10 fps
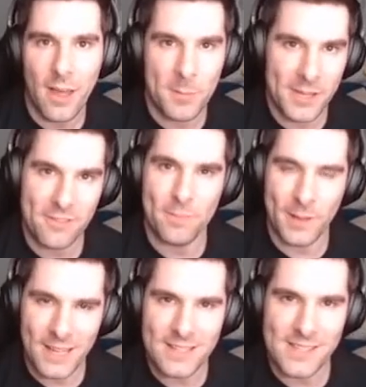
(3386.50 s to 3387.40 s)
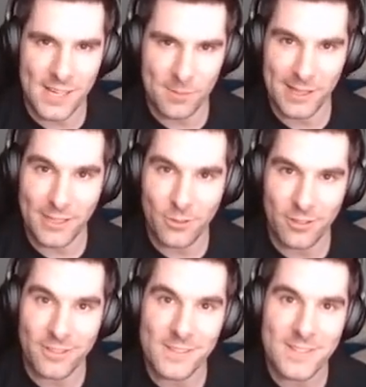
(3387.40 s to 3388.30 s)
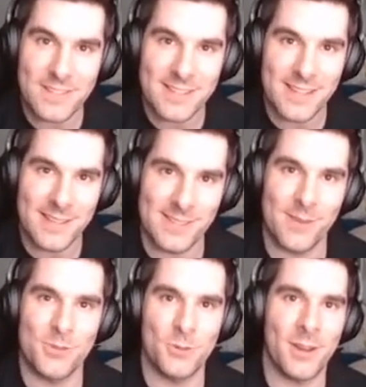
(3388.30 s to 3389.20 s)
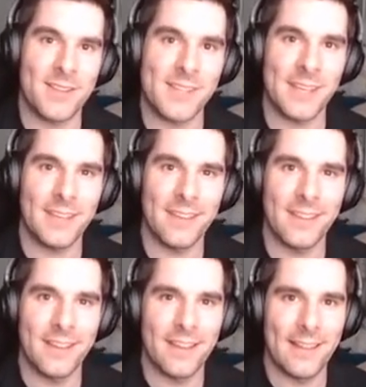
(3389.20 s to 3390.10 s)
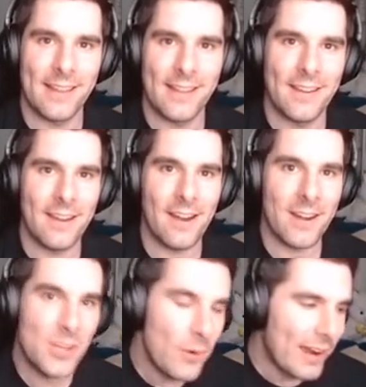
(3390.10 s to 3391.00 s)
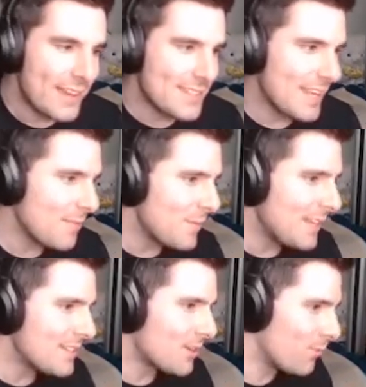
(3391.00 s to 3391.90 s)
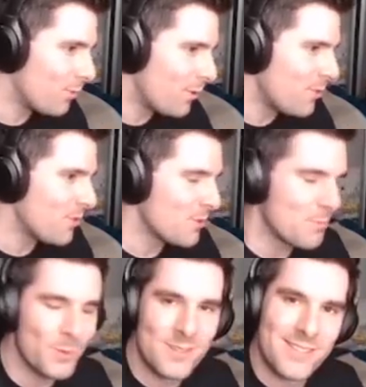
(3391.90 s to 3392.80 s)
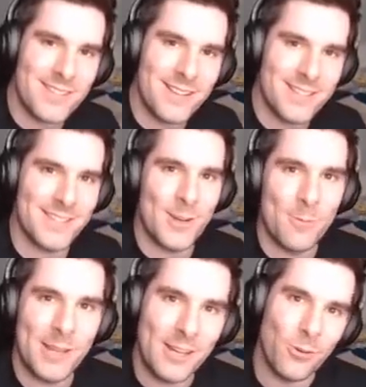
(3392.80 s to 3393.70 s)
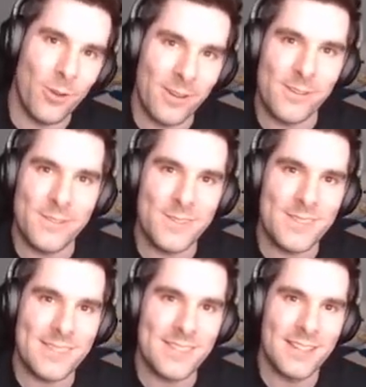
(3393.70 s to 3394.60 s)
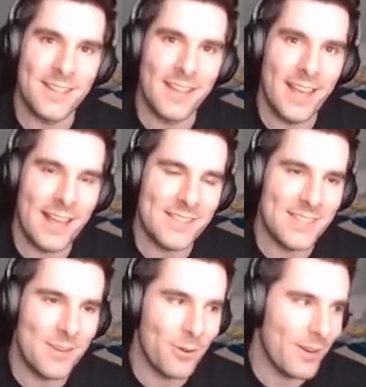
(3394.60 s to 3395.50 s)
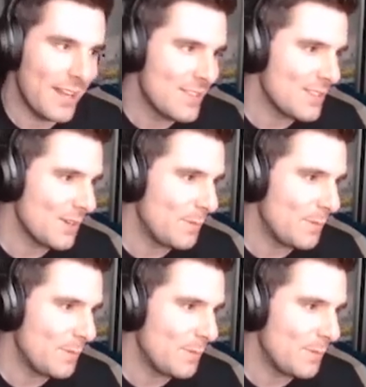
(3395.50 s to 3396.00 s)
I mean, I've played Xenoblade Chronicles. Is that what you're asking? Are you asking me to run the numbers on Xenoblade Chronicles and see where it ends